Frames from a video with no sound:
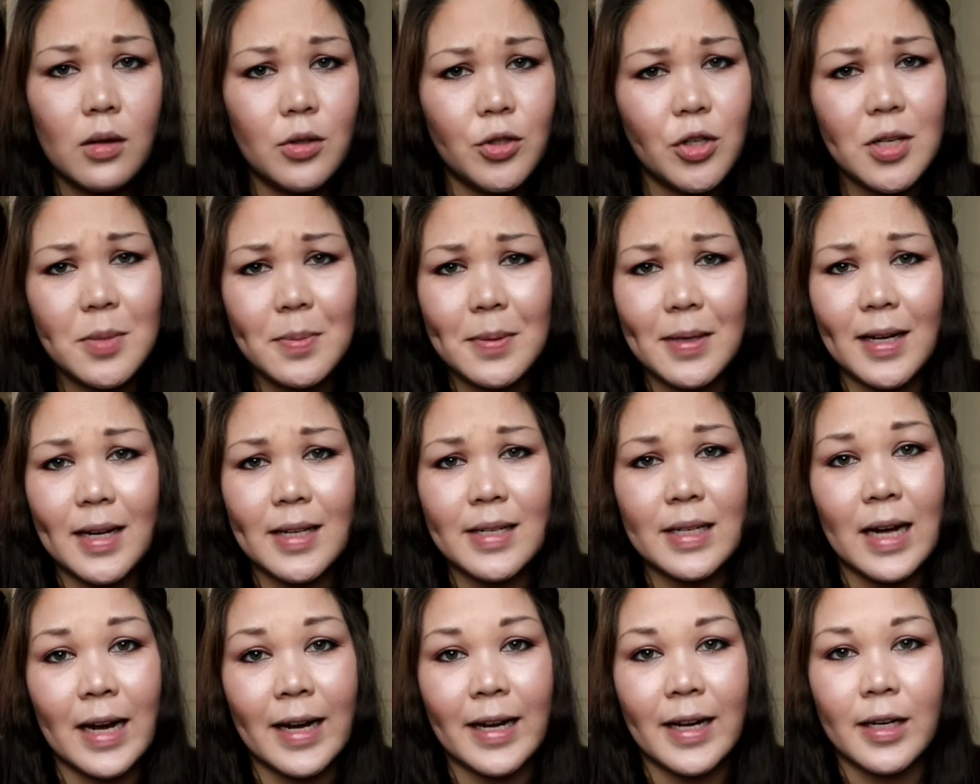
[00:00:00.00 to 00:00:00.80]
just
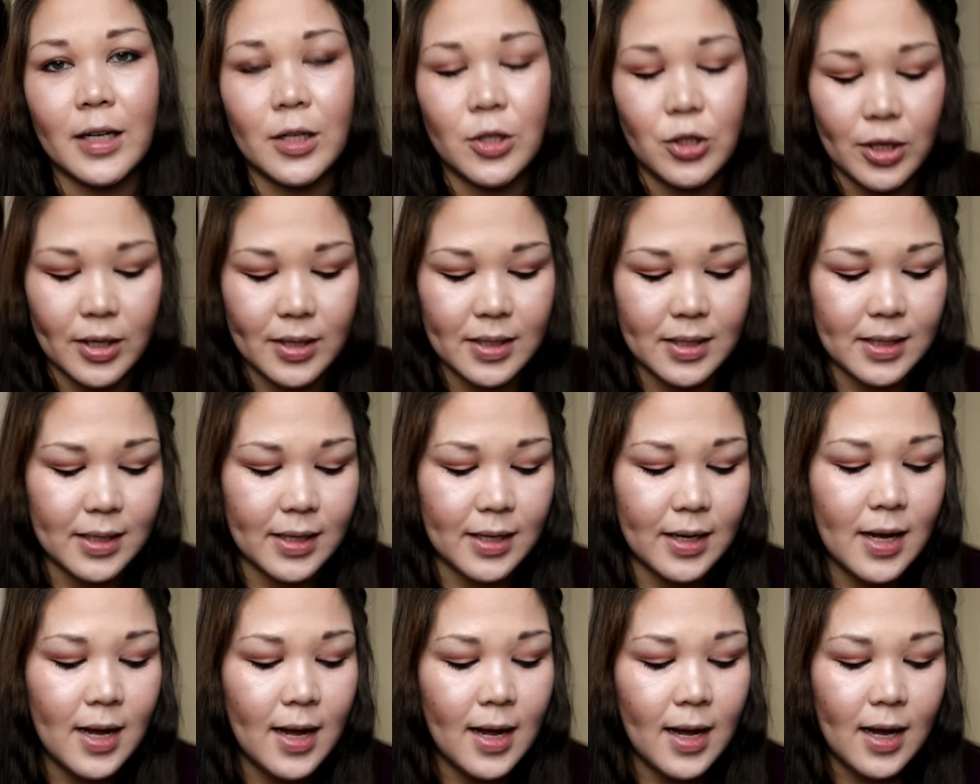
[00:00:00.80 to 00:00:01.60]
because I can adjust
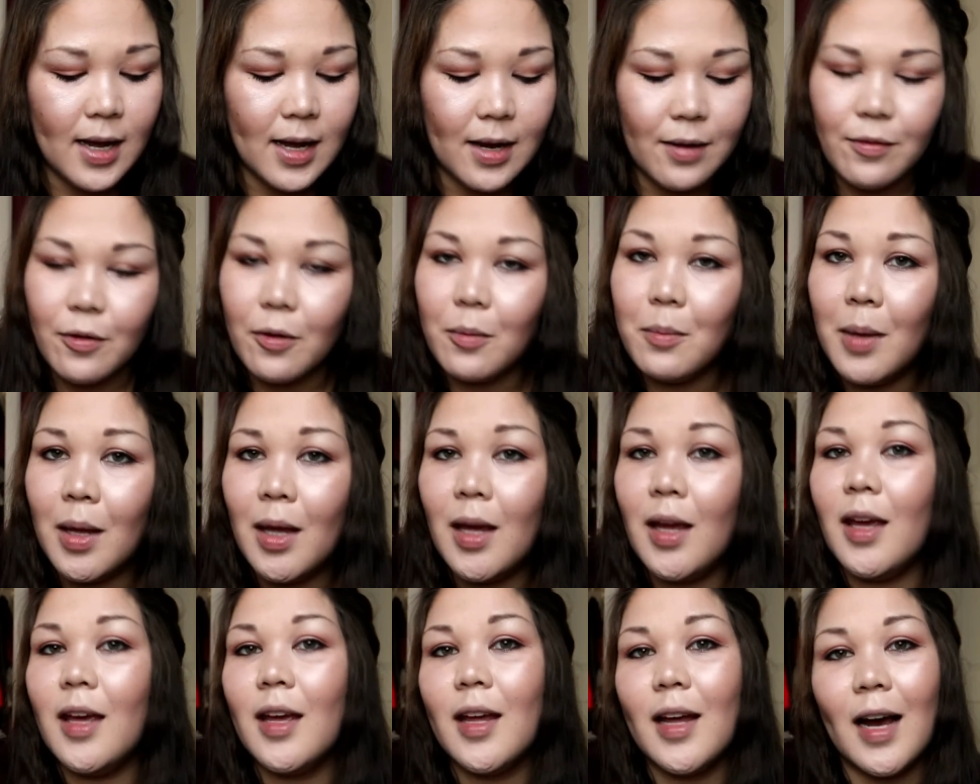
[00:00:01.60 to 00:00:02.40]
it. And for
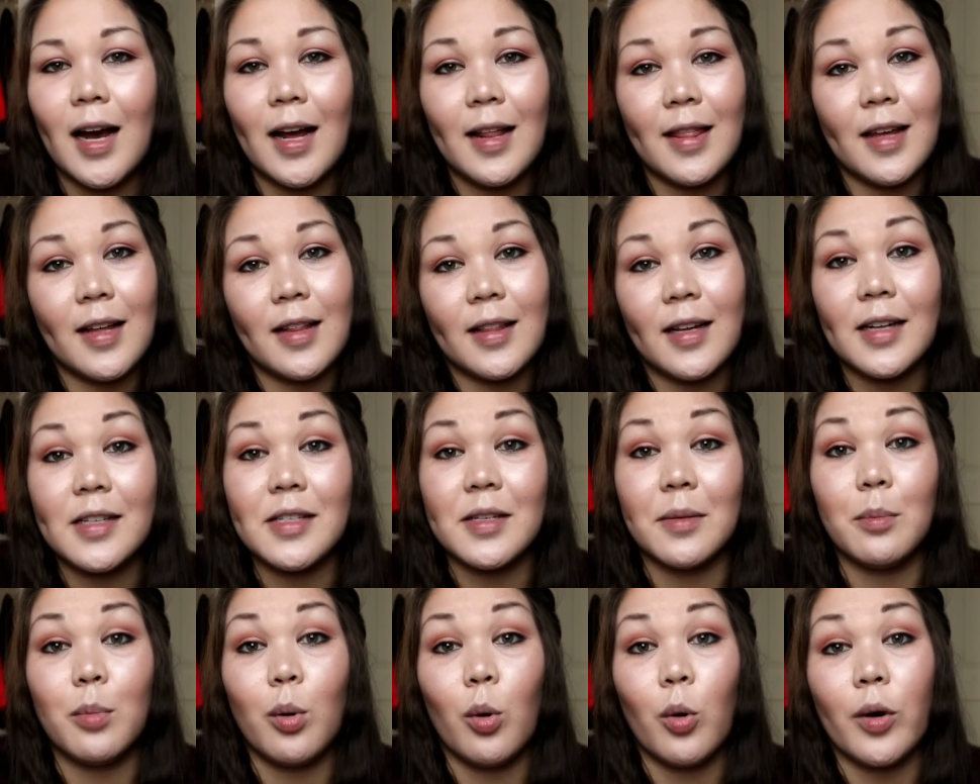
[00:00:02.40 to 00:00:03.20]
me, I think
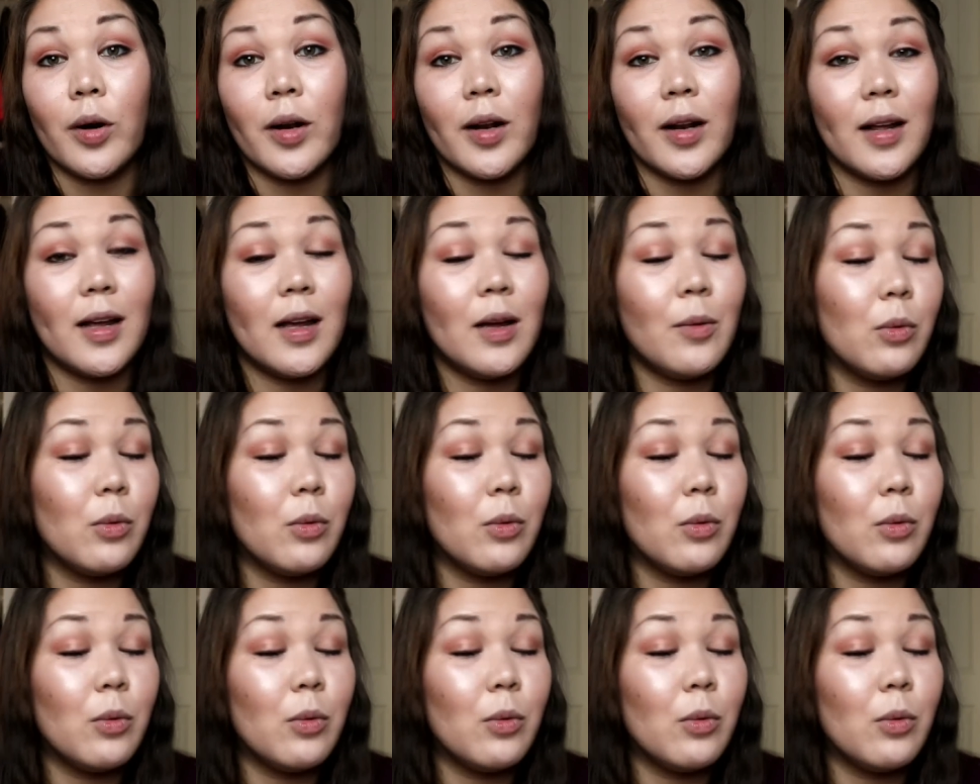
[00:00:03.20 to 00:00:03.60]
that's important.